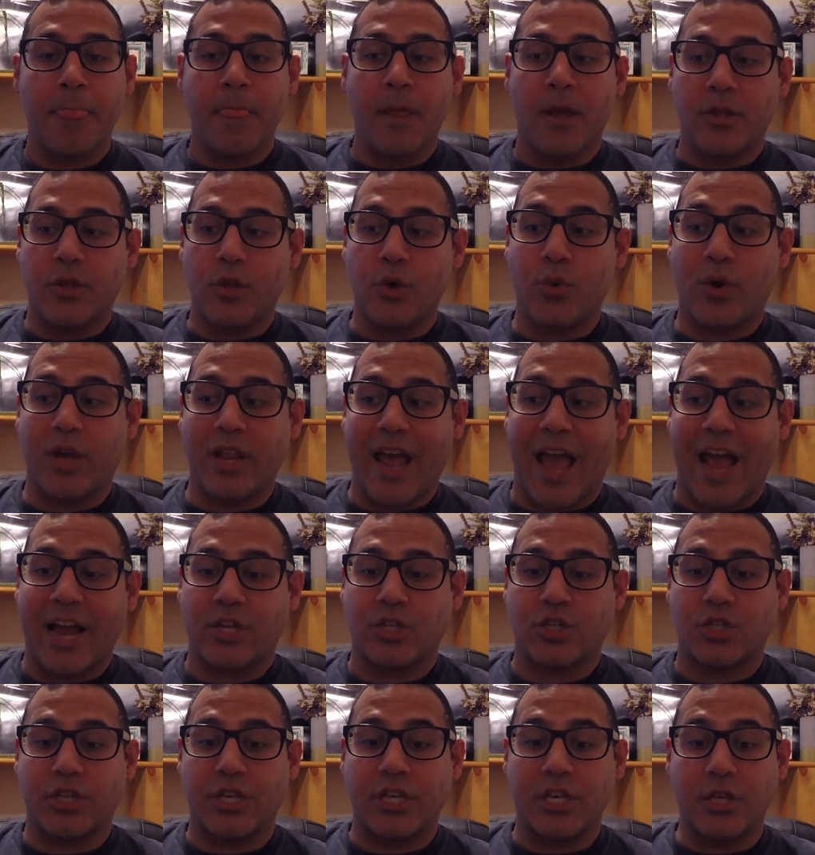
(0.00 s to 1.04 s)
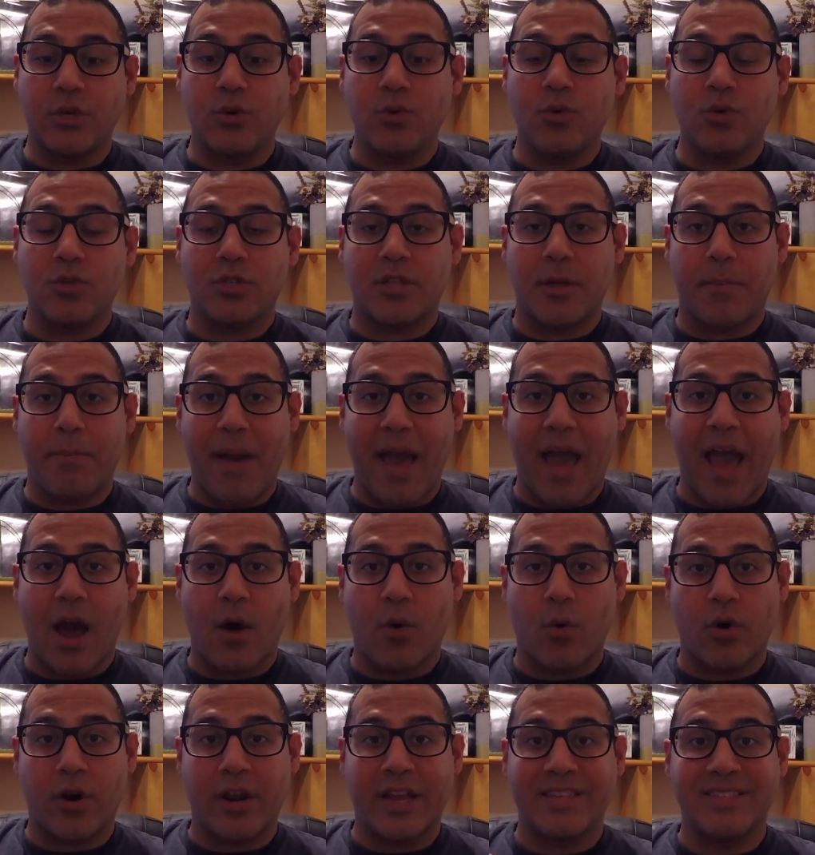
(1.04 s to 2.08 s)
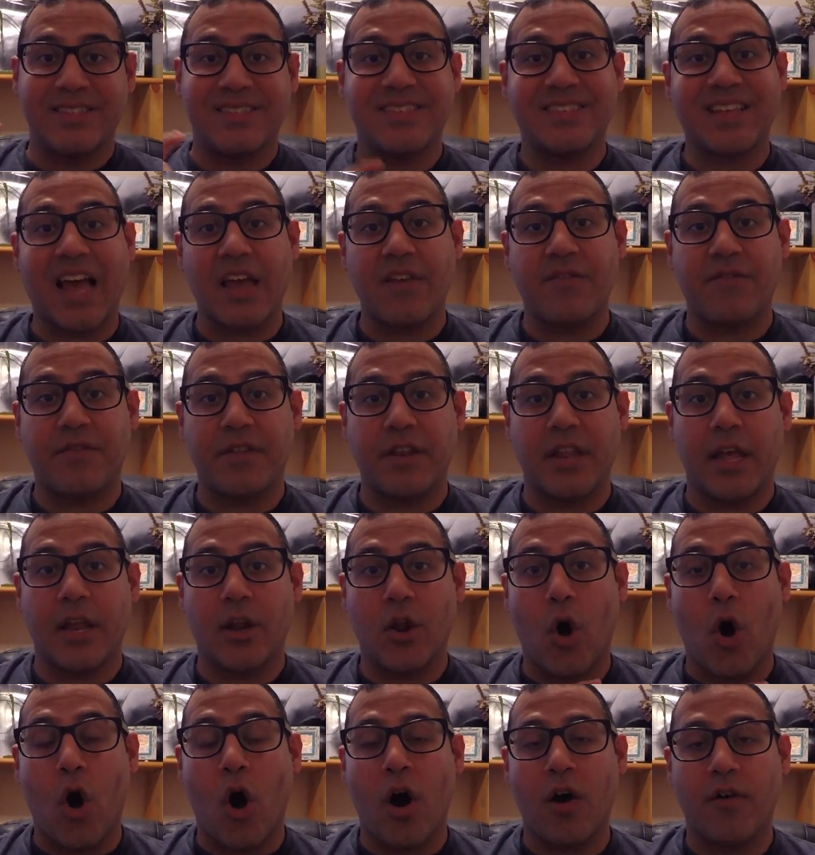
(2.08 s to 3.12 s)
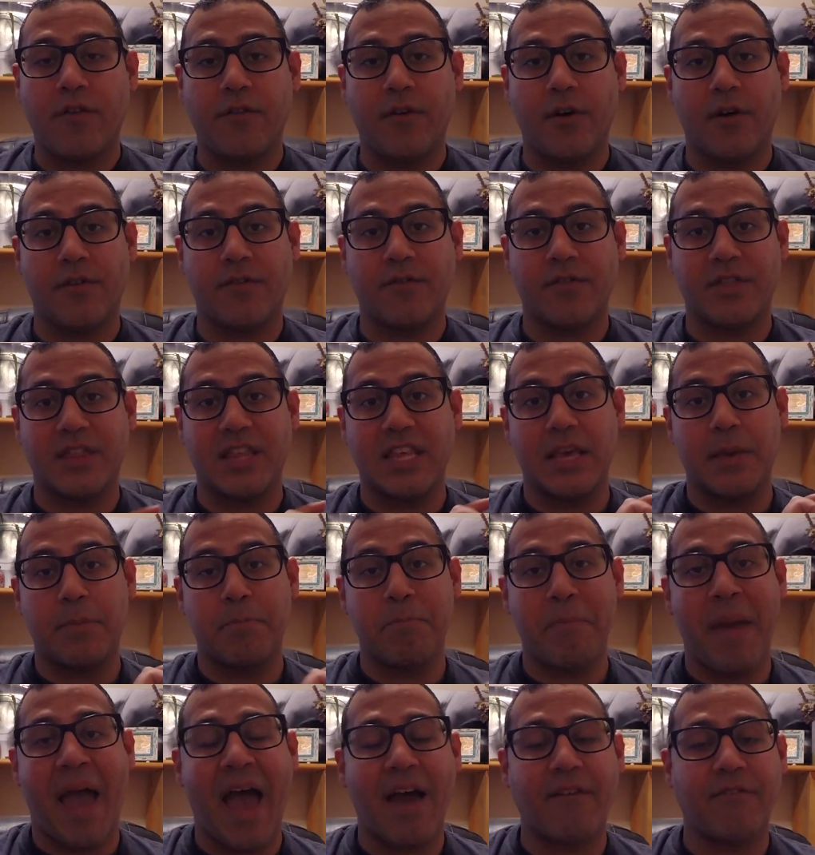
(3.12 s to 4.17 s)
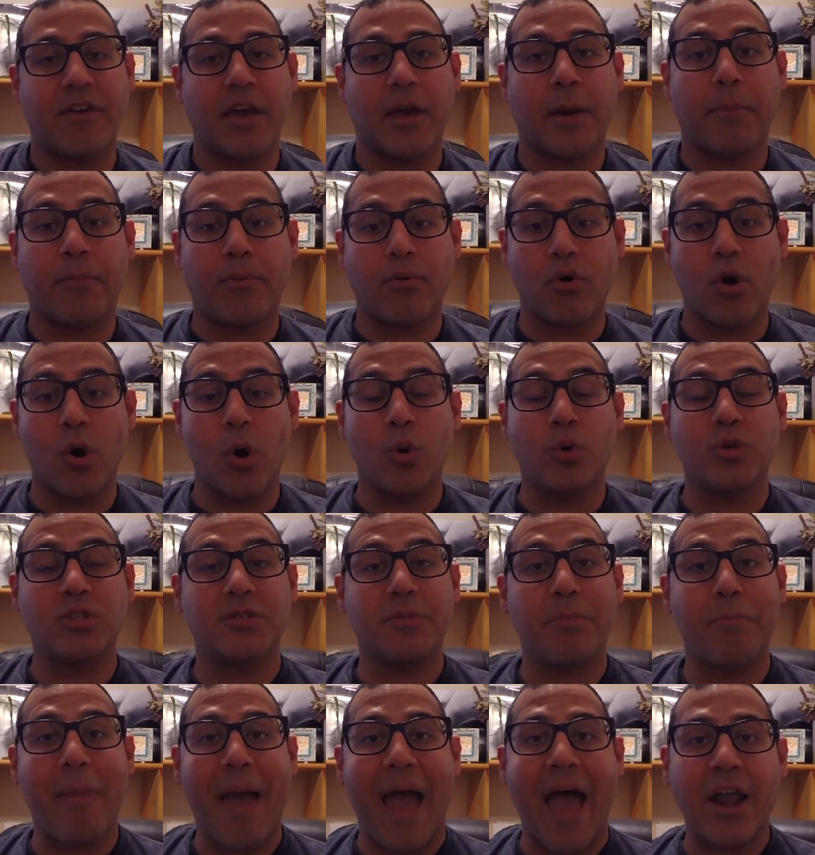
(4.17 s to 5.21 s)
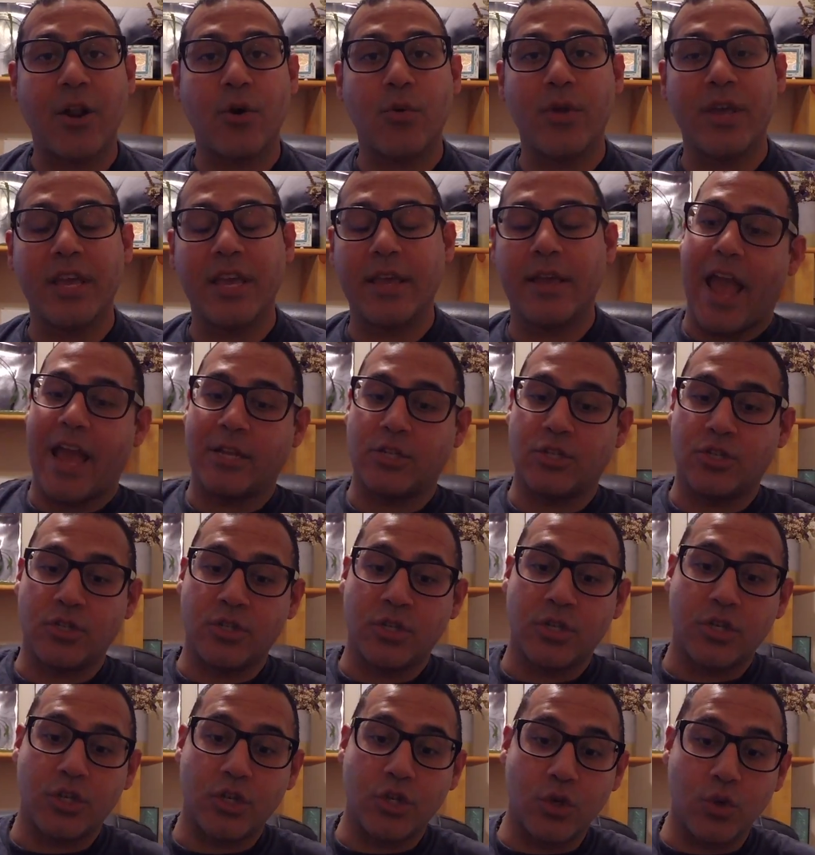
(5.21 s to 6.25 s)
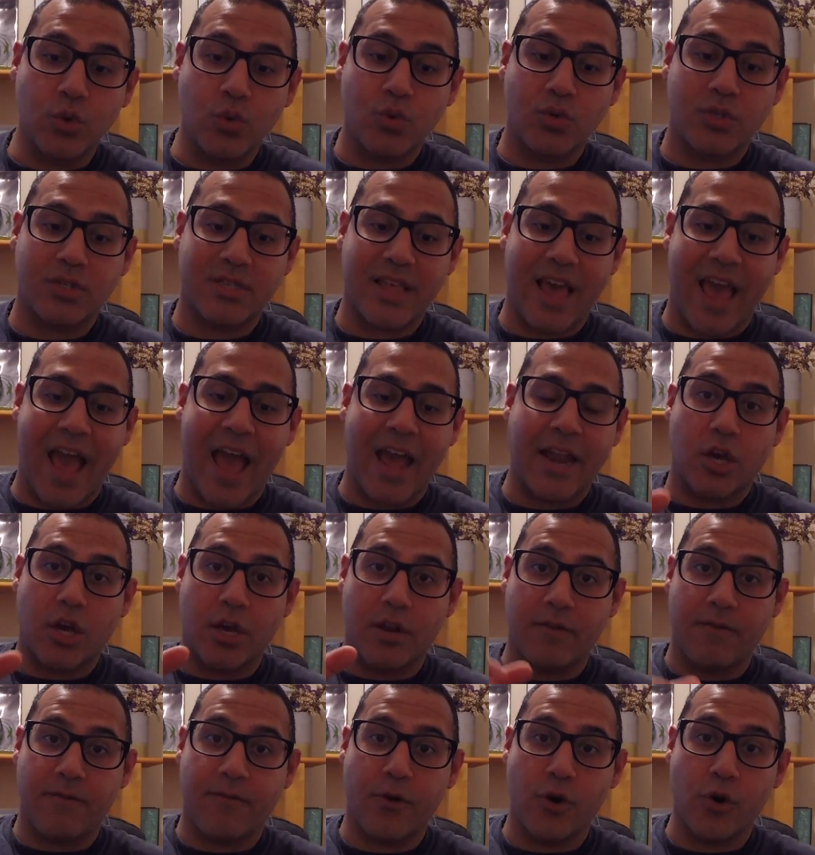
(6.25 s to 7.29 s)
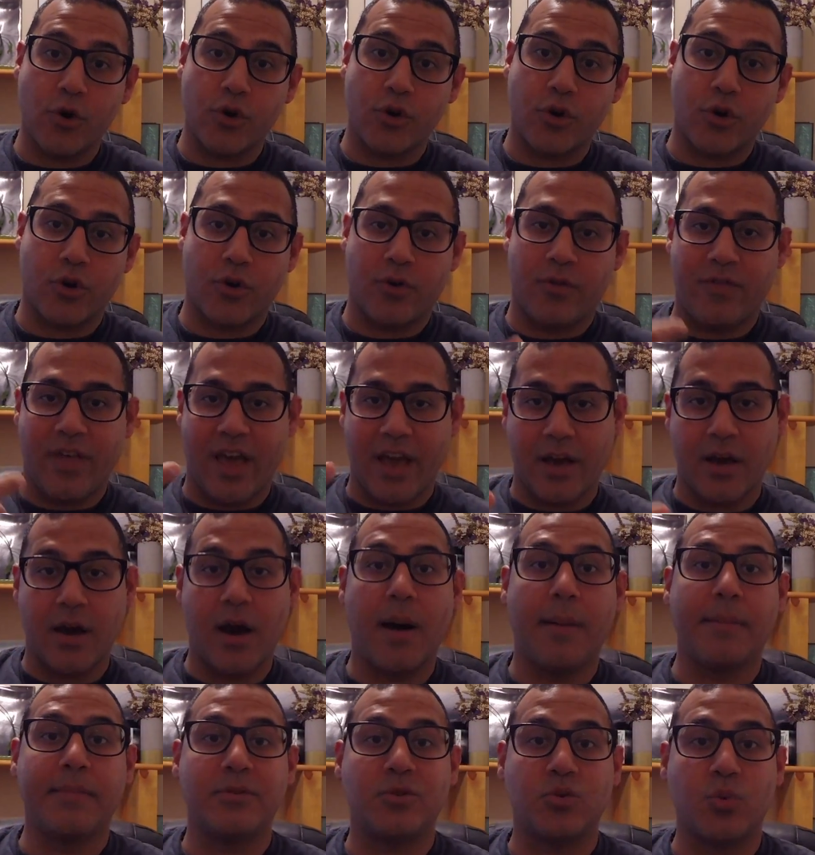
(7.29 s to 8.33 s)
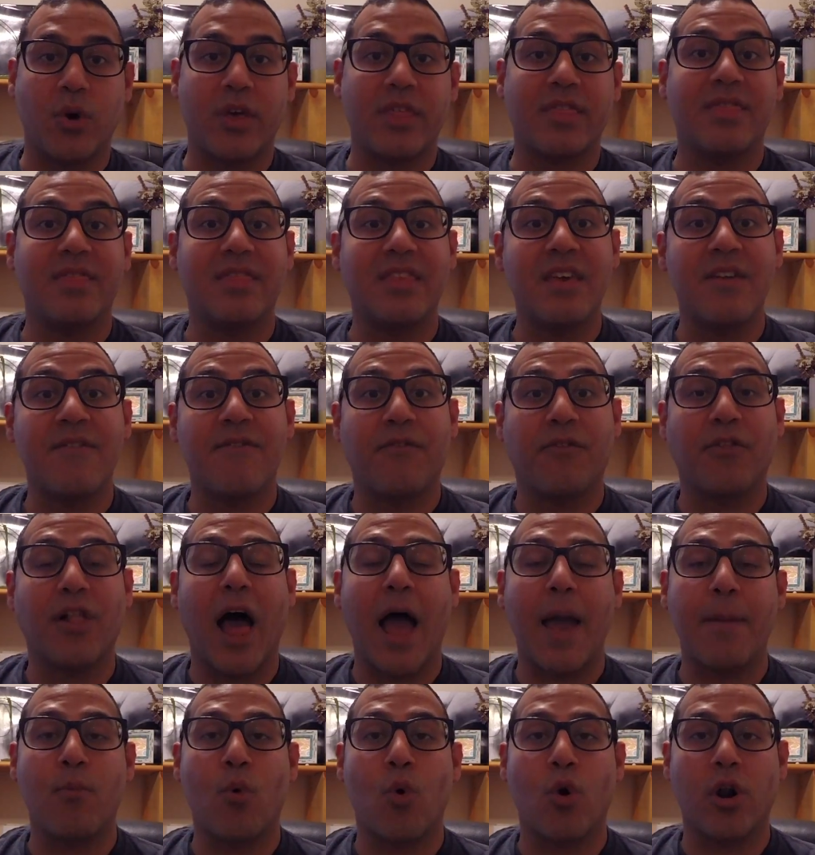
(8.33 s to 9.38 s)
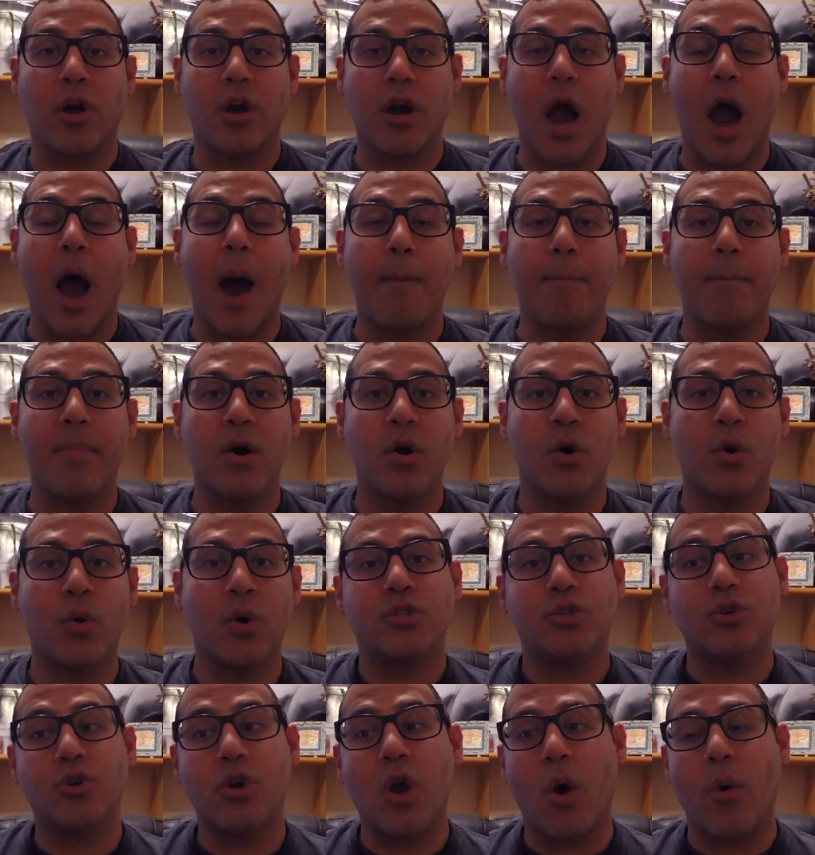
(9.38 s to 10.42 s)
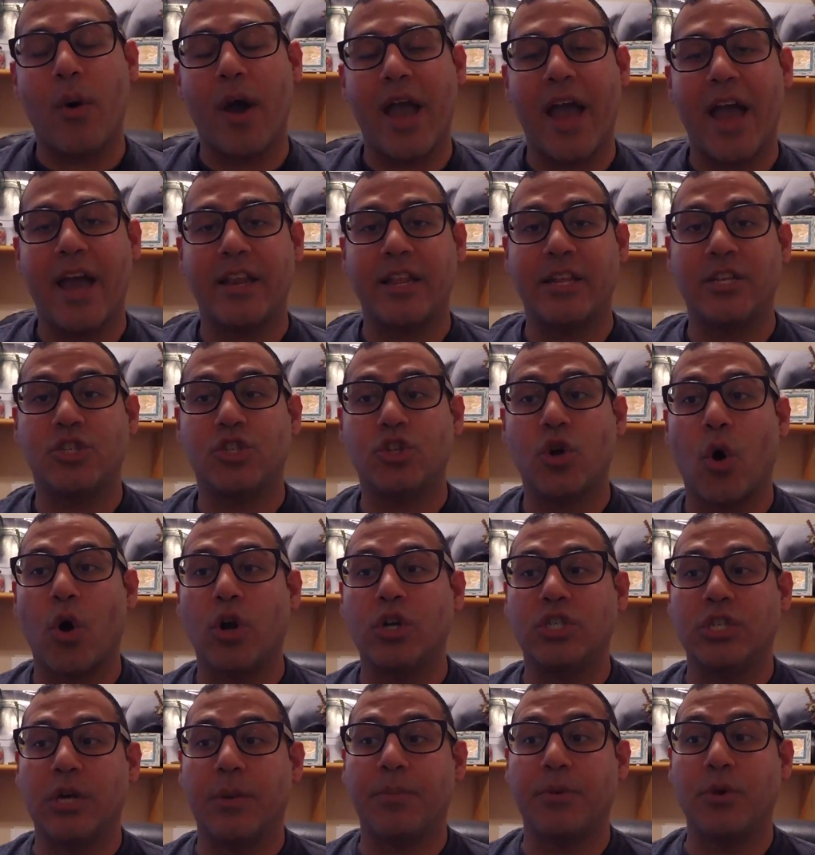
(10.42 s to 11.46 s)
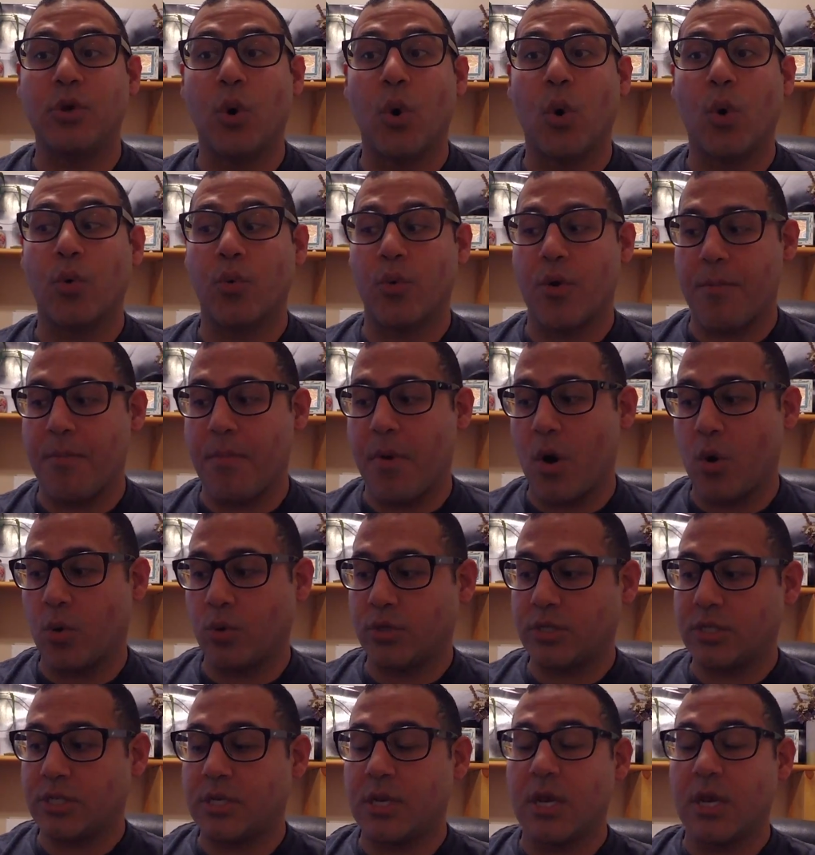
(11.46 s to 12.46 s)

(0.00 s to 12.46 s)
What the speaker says: you can actually use the power and siphon it off of the Mavic Pro's battery and use that converter that comes with the Fly More combo to go ahead and charge up your remote,